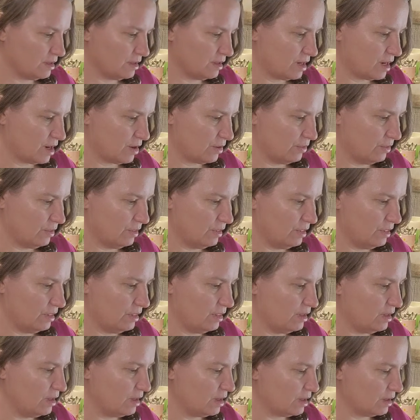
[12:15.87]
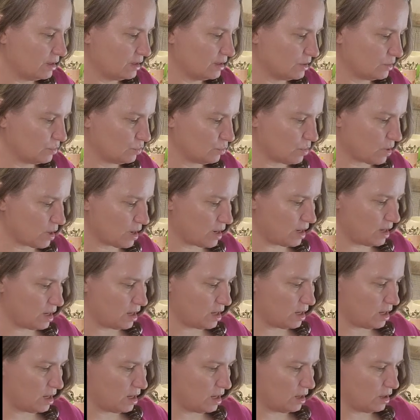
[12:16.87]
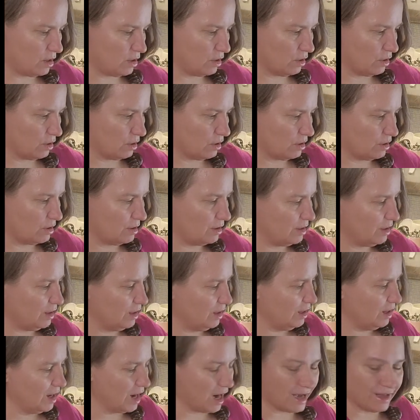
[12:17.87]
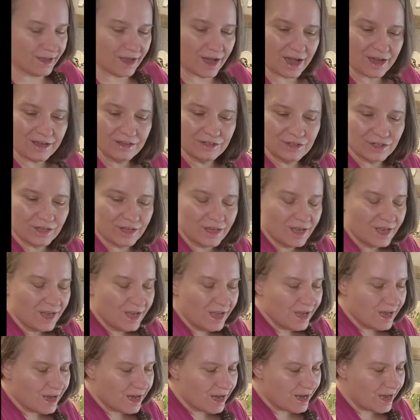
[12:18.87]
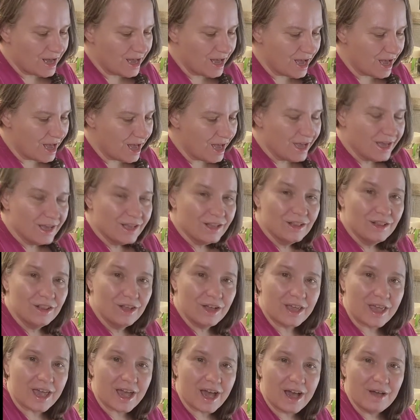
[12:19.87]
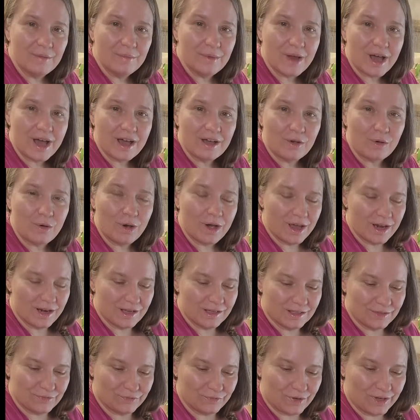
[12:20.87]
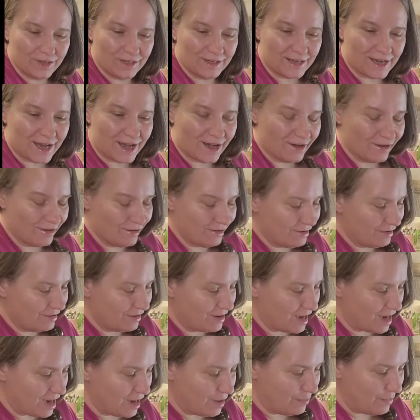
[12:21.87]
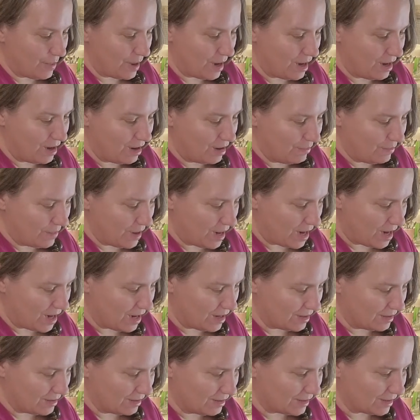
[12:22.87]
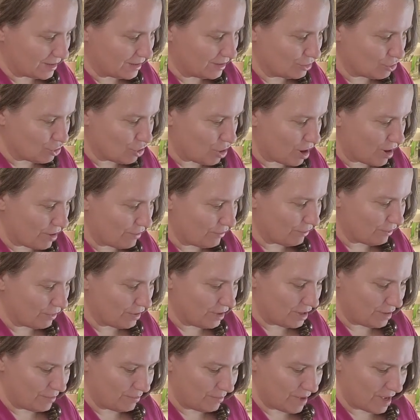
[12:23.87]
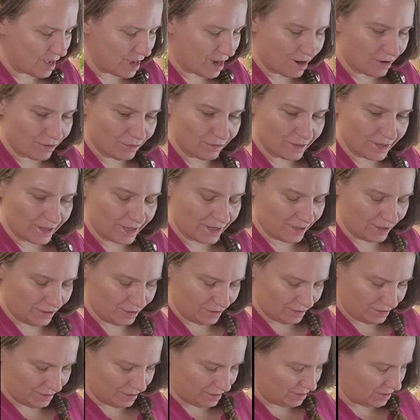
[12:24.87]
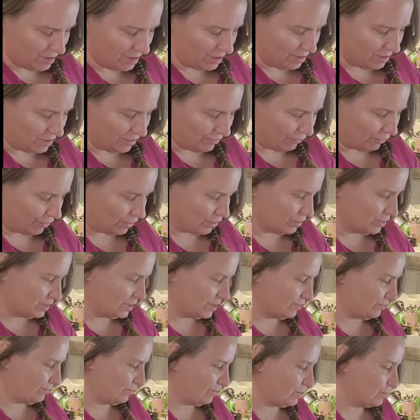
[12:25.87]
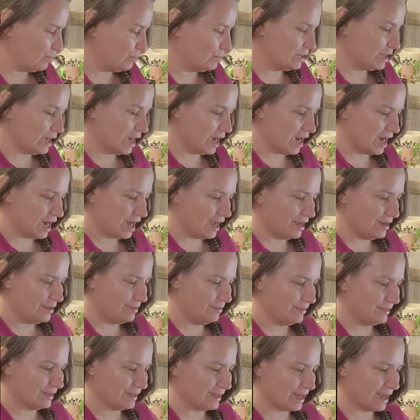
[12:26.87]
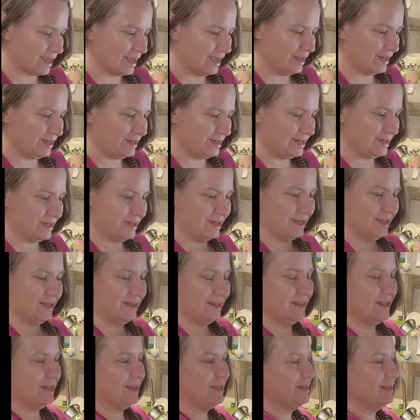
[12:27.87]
now this right here, you know, I just look at, I'm not quite as freaked out. Okay, paint on my hands is not freaking me out like it did the first few times I did this.